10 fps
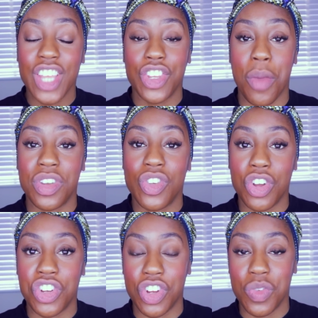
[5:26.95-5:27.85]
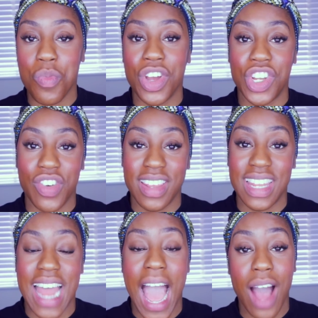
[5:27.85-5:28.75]
So it's not just
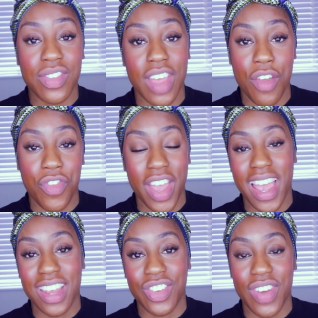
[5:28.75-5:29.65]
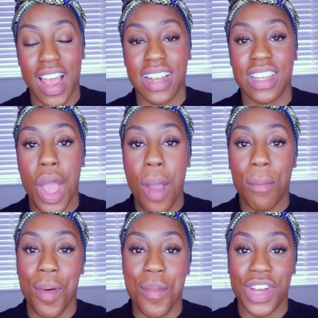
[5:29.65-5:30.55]
moisturizing the outside of your hair strand,
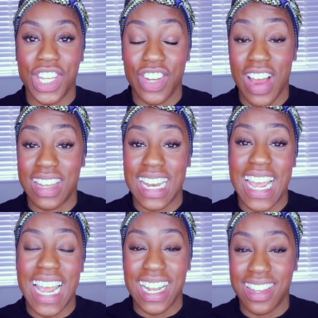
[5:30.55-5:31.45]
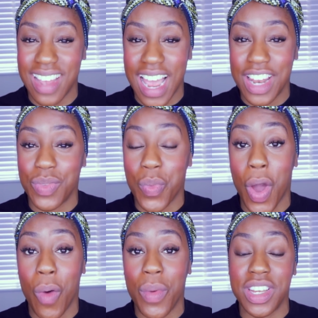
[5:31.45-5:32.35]
but moisturizing the inside as
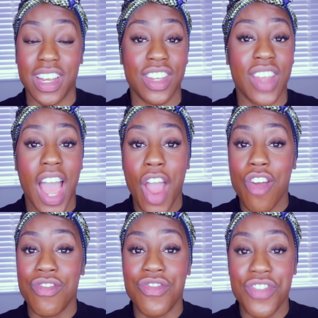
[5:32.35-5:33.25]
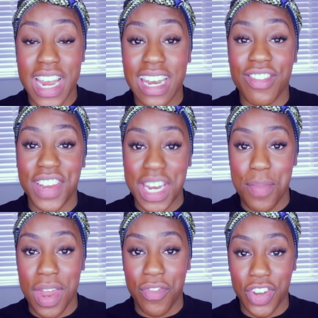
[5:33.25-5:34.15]
well, which is really
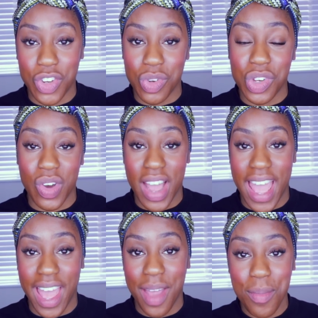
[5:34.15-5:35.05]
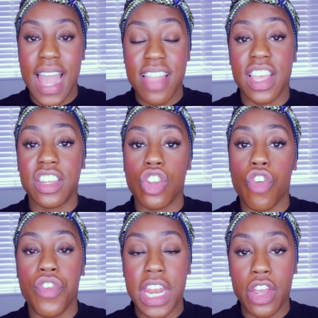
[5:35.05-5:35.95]
beneficial to your hair. This is
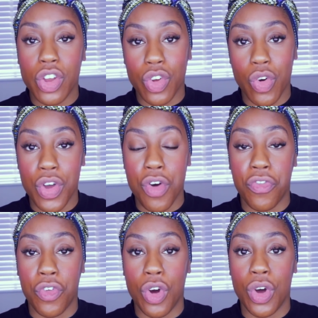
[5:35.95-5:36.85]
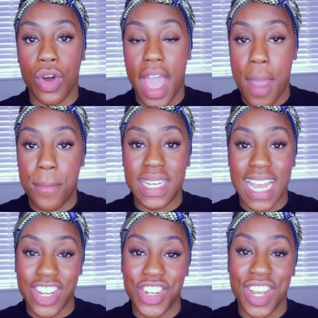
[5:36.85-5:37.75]
a really good oil for hair
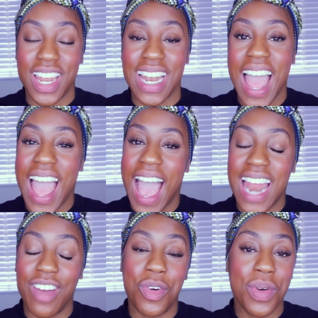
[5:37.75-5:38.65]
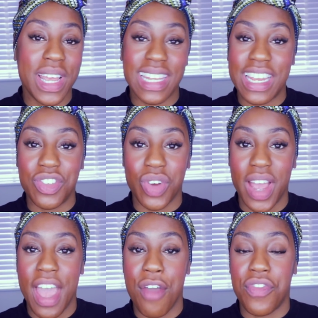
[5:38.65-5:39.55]
protection, and it always leaves your
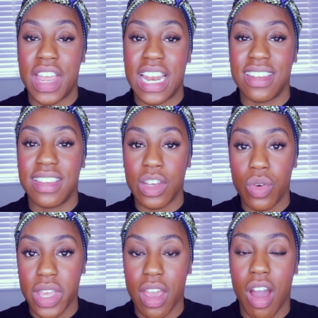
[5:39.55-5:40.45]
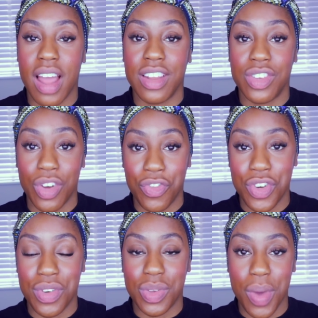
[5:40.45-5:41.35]
hair feeling silkier and
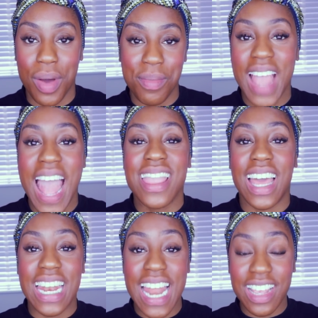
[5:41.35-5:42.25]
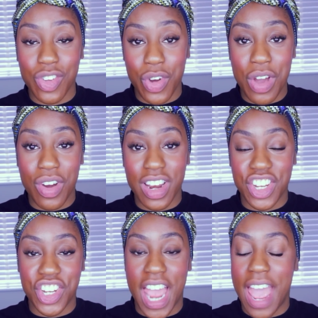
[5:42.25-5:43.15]
softer as well. Now the next oil I'm going
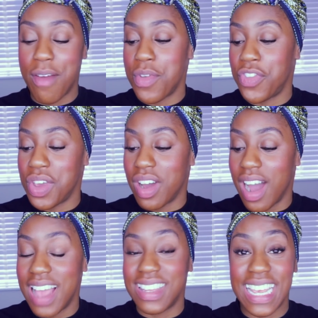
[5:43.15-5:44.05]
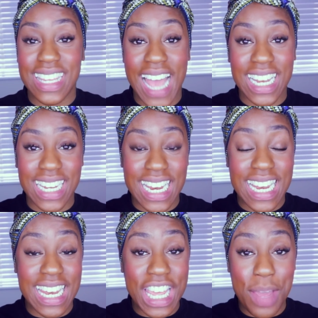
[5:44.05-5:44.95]
to share with you guys is
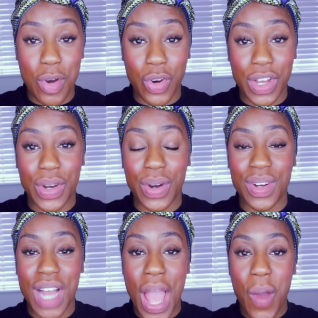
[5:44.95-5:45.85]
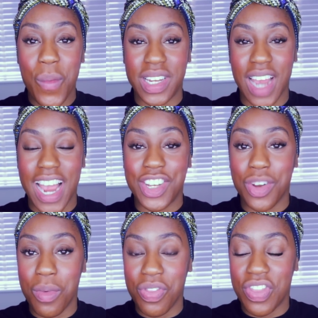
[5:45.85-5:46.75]
actually neem oil, which I
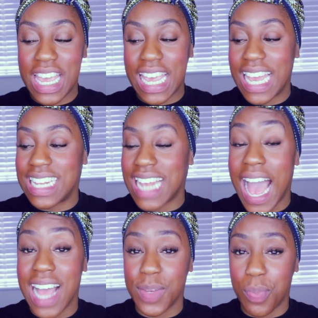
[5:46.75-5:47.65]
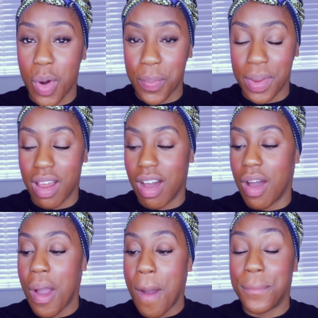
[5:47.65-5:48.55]
don't think is as
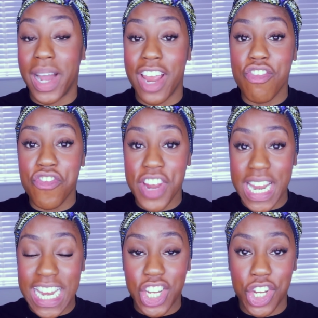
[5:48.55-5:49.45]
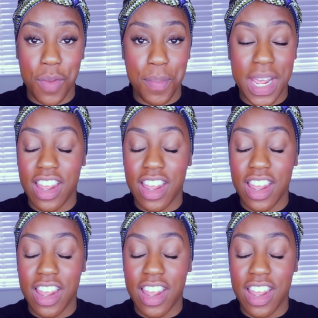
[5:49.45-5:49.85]
popular, but it really should be.